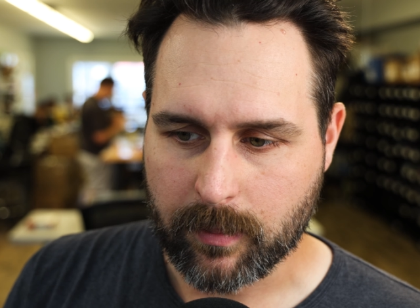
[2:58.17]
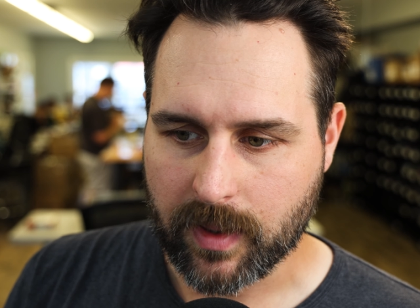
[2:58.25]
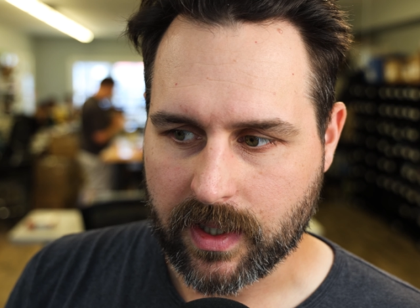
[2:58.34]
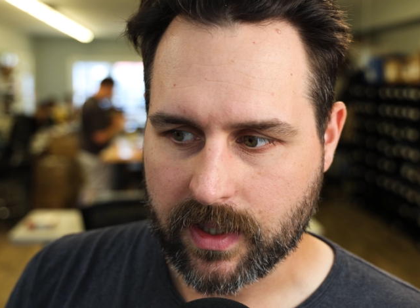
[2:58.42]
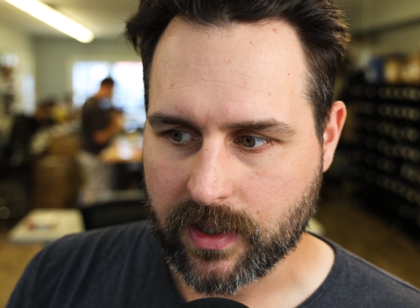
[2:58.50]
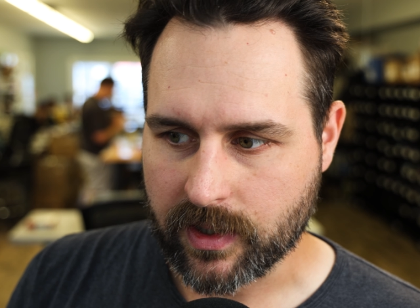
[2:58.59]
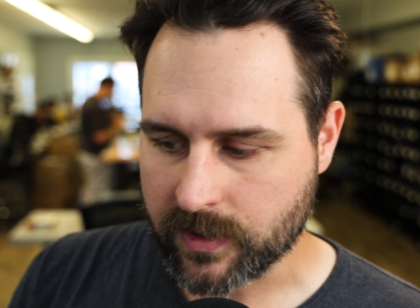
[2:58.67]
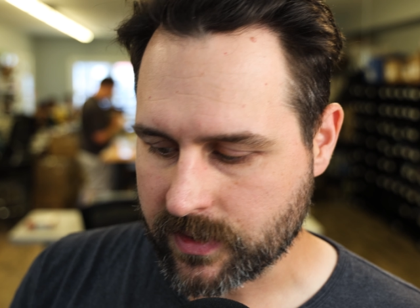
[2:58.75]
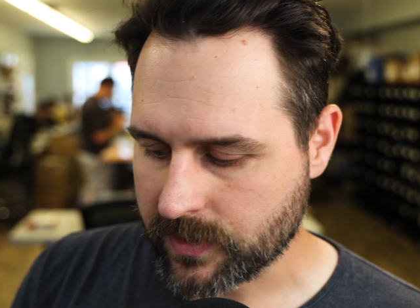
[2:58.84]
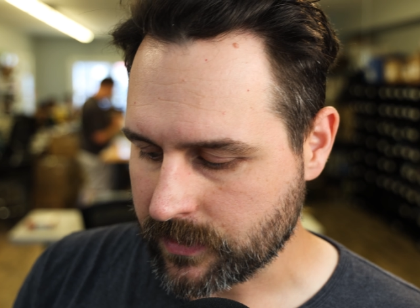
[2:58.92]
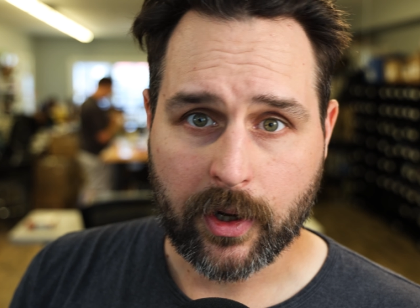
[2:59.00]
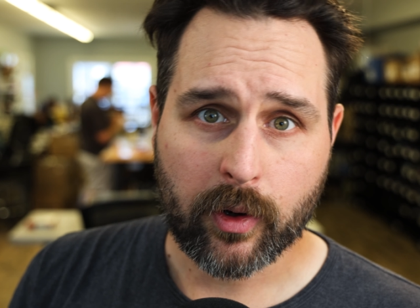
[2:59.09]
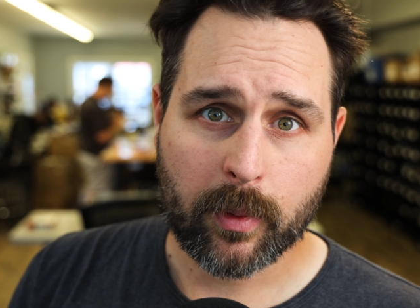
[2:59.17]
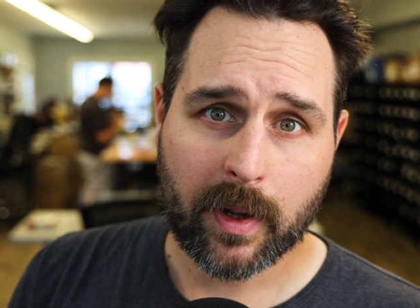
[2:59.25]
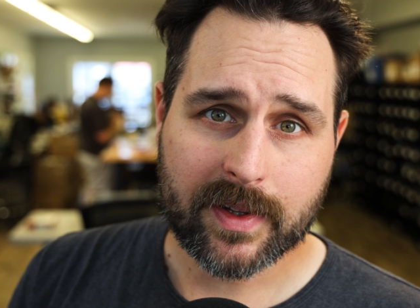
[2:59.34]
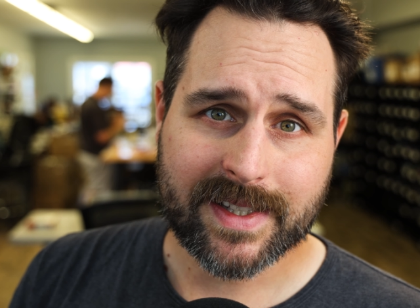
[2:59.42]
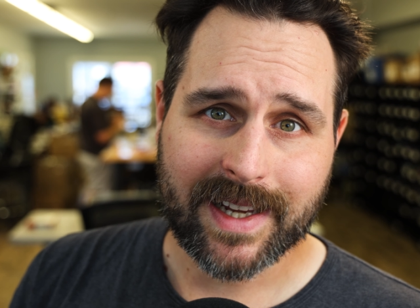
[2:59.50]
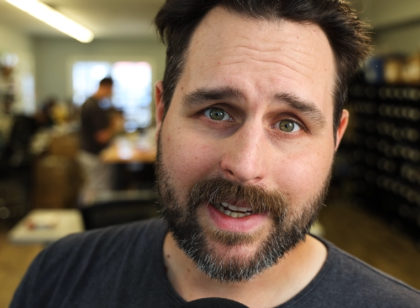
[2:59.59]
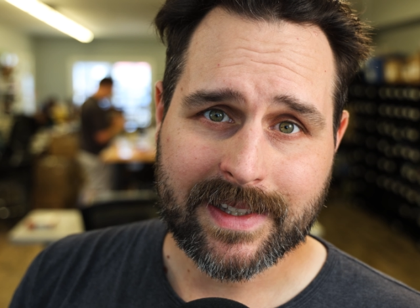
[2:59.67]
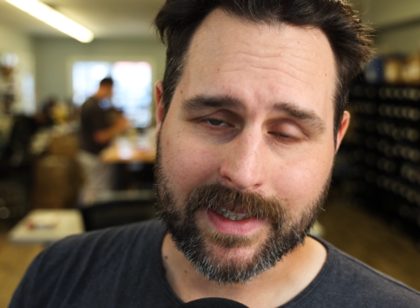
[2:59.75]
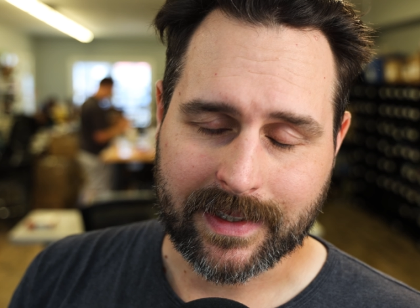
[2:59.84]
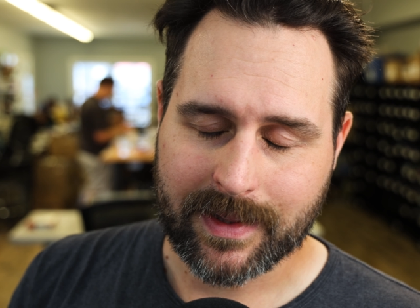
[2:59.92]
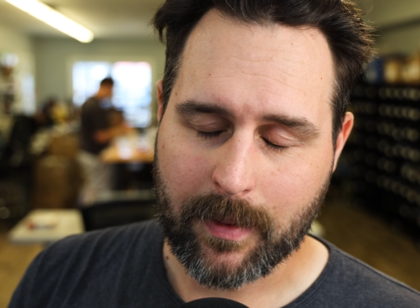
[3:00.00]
many years. A note about sizing.